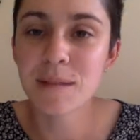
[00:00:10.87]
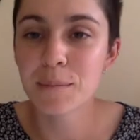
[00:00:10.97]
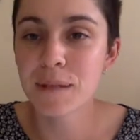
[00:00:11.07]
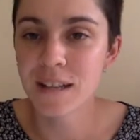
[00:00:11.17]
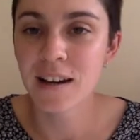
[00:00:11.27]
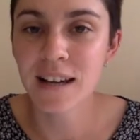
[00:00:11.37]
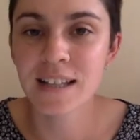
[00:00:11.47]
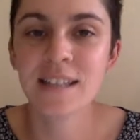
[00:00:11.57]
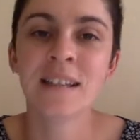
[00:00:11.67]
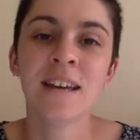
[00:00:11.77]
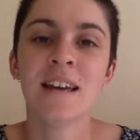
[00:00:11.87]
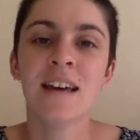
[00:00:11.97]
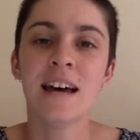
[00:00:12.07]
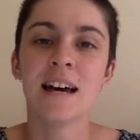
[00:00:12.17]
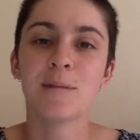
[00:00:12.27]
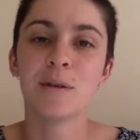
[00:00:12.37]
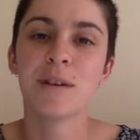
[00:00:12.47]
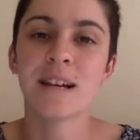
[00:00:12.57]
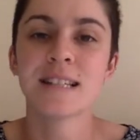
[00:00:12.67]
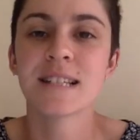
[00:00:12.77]
number 9 of
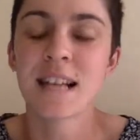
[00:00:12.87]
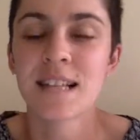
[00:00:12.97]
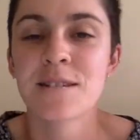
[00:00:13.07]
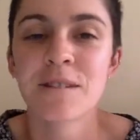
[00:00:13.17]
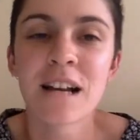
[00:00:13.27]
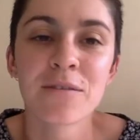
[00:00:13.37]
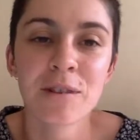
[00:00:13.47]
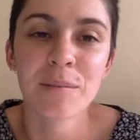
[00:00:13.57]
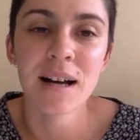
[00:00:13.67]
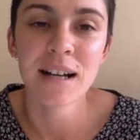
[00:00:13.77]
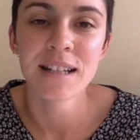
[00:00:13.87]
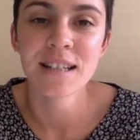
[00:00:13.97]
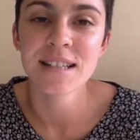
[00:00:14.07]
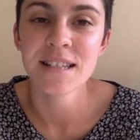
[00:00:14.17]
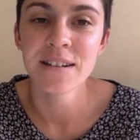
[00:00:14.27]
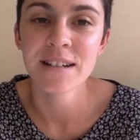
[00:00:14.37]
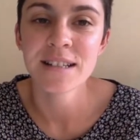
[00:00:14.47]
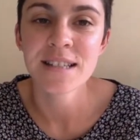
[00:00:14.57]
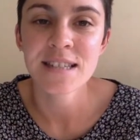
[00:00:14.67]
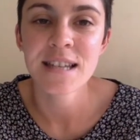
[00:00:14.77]
our disaster recovery marketing
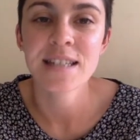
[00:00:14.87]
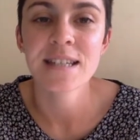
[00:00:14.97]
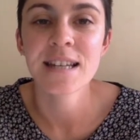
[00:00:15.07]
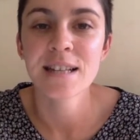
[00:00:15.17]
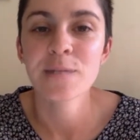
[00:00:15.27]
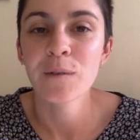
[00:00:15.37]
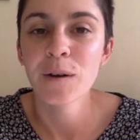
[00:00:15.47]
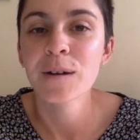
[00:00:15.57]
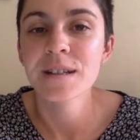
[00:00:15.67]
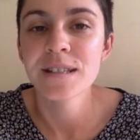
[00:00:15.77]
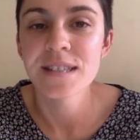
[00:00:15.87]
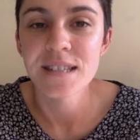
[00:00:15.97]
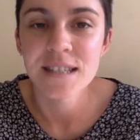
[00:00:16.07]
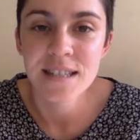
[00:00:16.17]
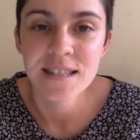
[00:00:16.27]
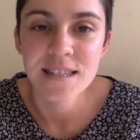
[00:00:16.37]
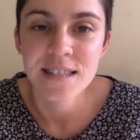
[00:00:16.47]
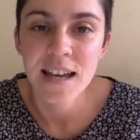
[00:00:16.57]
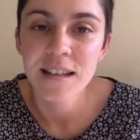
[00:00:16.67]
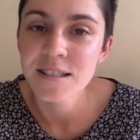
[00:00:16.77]
series. And today's focus is
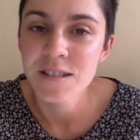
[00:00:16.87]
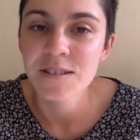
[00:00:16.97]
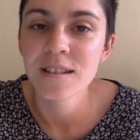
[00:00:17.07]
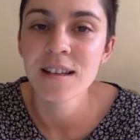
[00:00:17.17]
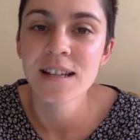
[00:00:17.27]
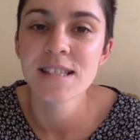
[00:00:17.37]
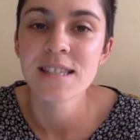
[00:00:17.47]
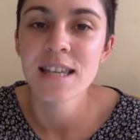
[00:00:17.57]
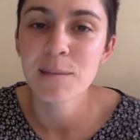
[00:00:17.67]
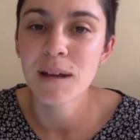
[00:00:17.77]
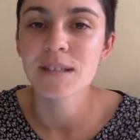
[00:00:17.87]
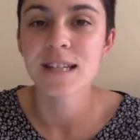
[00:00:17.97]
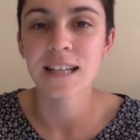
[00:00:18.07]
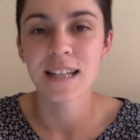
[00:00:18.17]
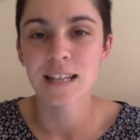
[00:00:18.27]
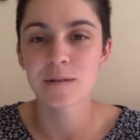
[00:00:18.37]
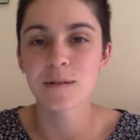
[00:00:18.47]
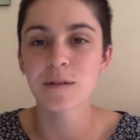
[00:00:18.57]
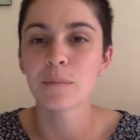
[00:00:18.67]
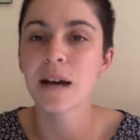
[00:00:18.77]
how to utilize email to connect with
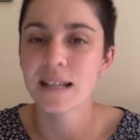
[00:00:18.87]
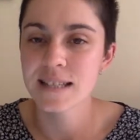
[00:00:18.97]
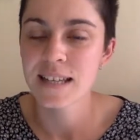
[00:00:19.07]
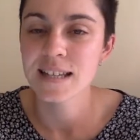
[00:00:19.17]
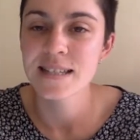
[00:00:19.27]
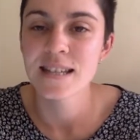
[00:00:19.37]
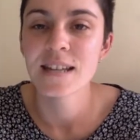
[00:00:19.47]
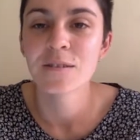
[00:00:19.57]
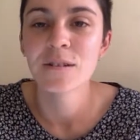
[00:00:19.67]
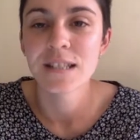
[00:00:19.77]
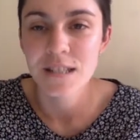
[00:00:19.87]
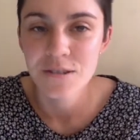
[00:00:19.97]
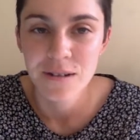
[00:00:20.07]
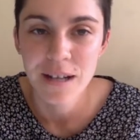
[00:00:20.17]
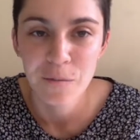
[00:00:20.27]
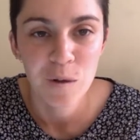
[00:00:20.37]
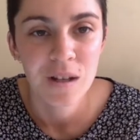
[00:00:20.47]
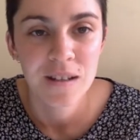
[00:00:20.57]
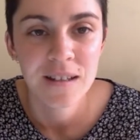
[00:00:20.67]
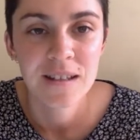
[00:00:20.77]
your past guests and your industry network.